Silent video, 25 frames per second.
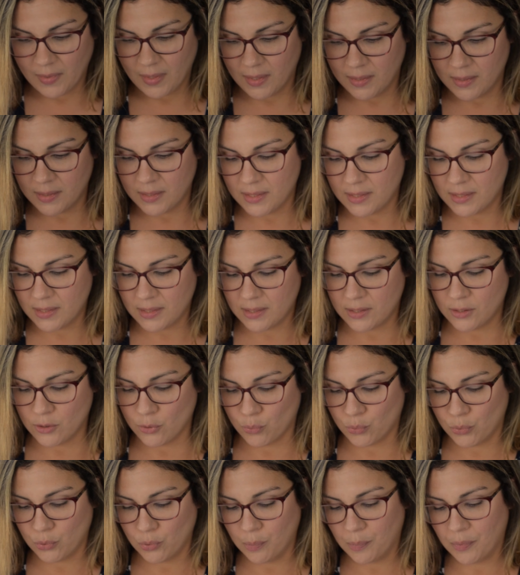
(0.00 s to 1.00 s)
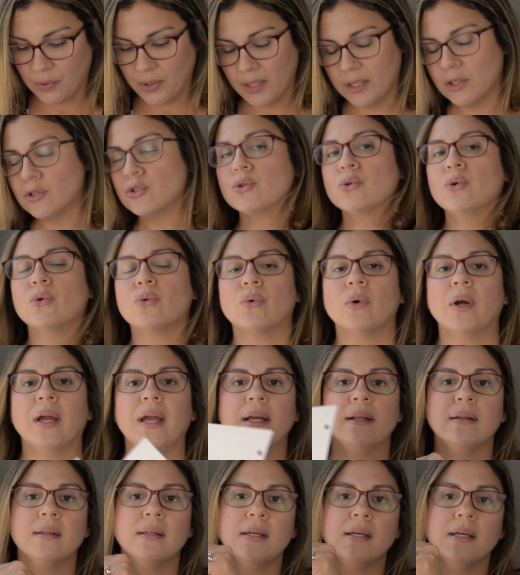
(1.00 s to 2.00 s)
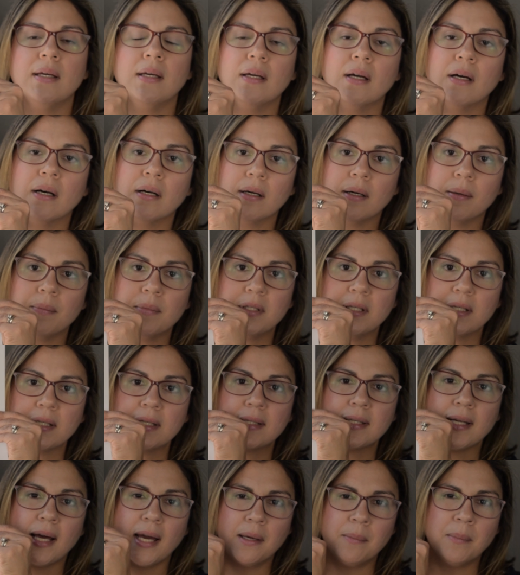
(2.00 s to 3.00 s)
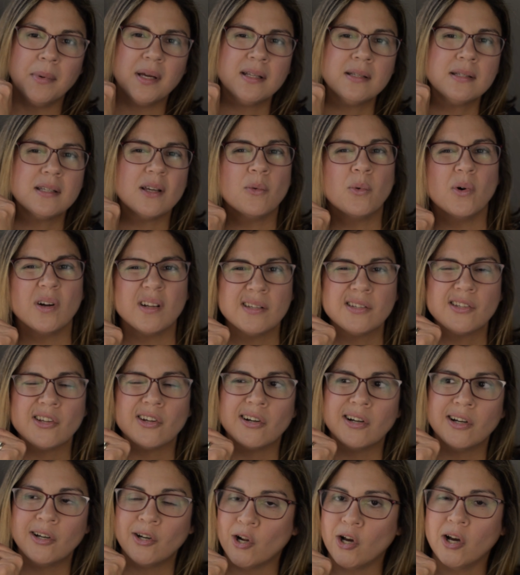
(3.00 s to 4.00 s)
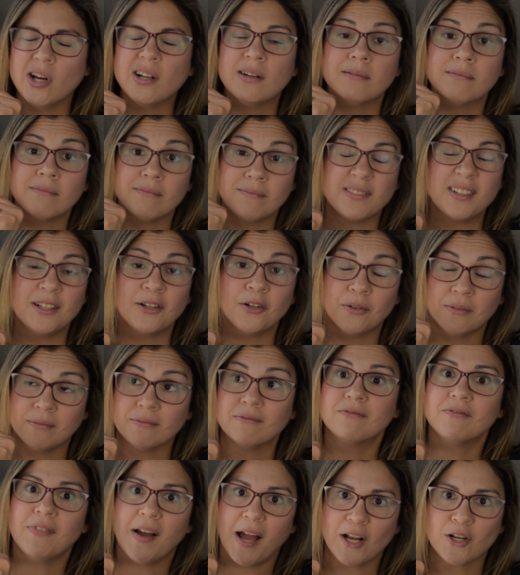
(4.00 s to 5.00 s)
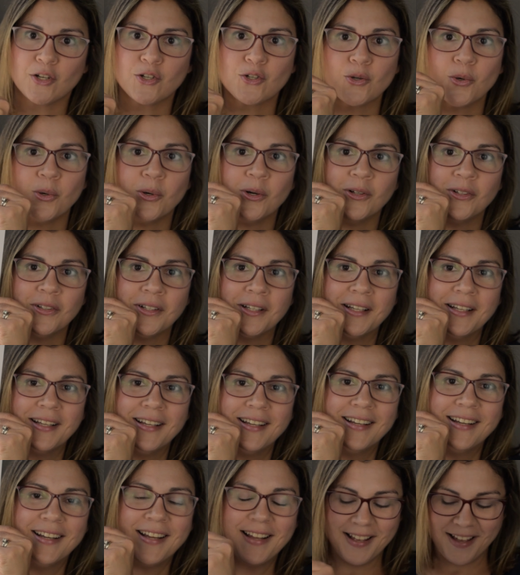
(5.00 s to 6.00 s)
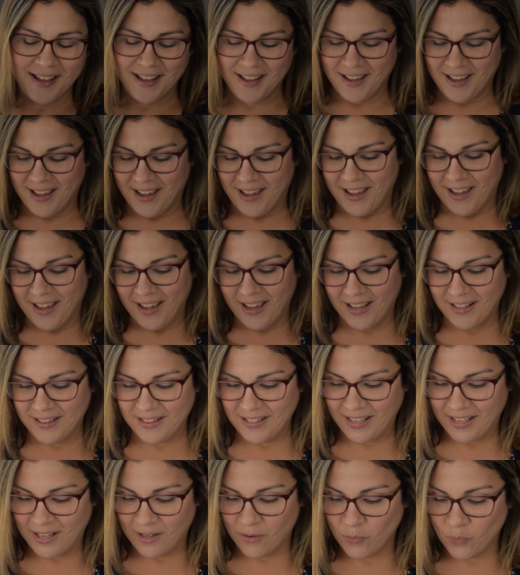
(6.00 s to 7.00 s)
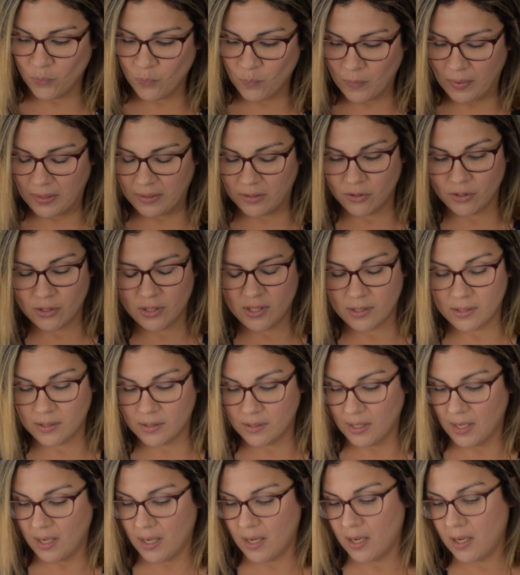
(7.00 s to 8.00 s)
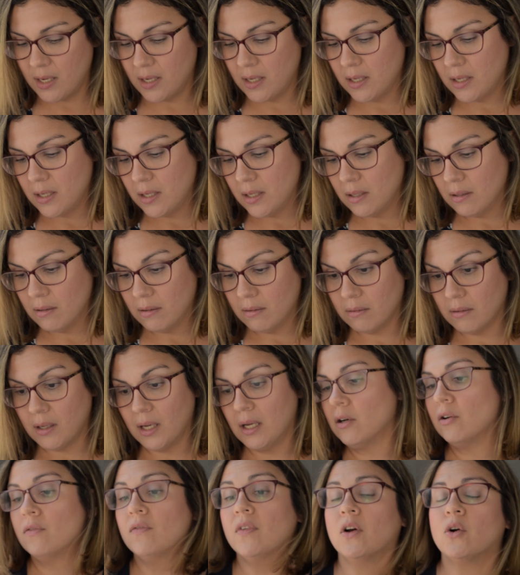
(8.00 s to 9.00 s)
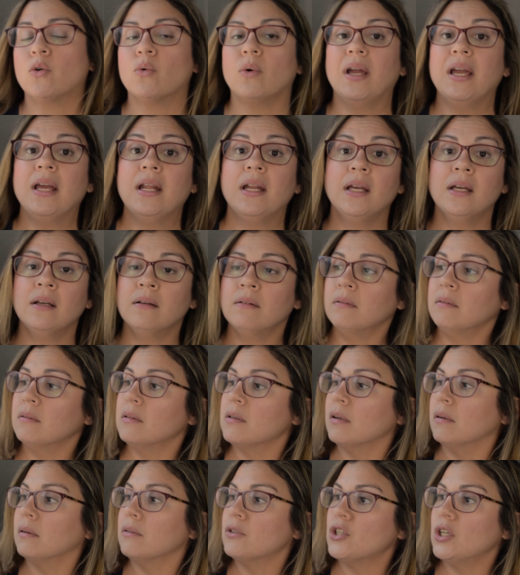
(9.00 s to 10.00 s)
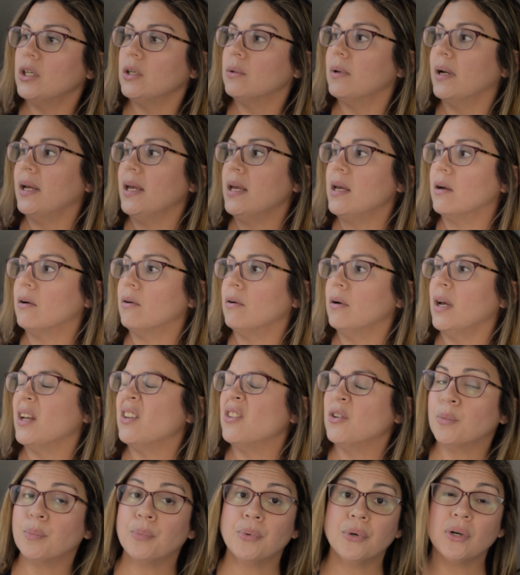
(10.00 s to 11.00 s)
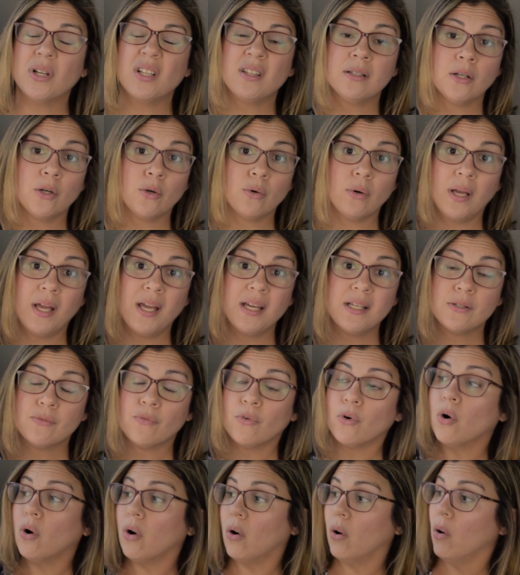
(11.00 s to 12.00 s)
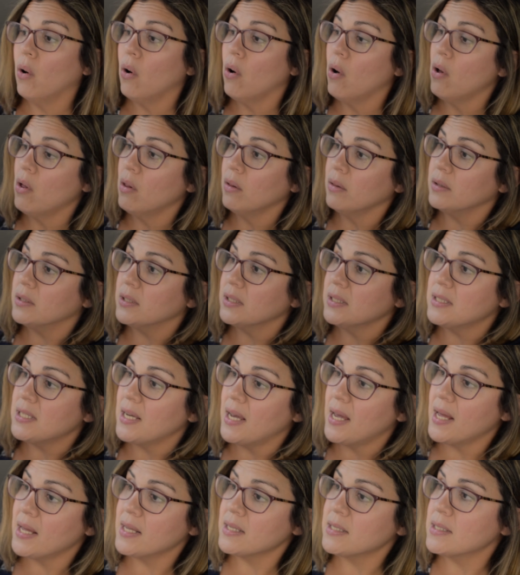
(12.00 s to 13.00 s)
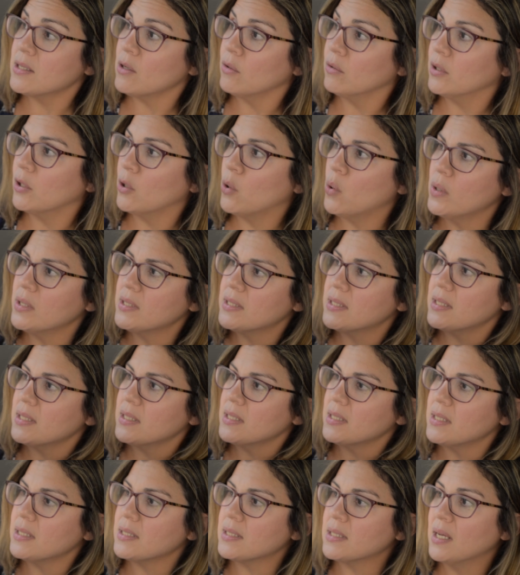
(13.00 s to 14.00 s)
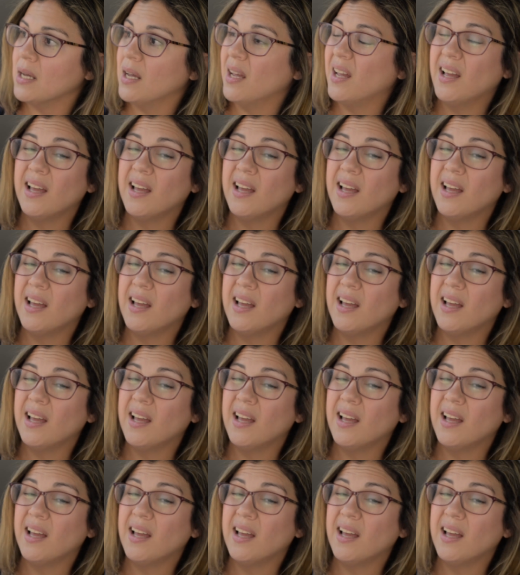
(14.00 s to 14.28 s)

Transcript: and this is the rubric to grade the assignments, the ones that are not, you know, factual. And then there's a kind of a grading sheet right here, and you put the grades for all the tests, all the quizzes,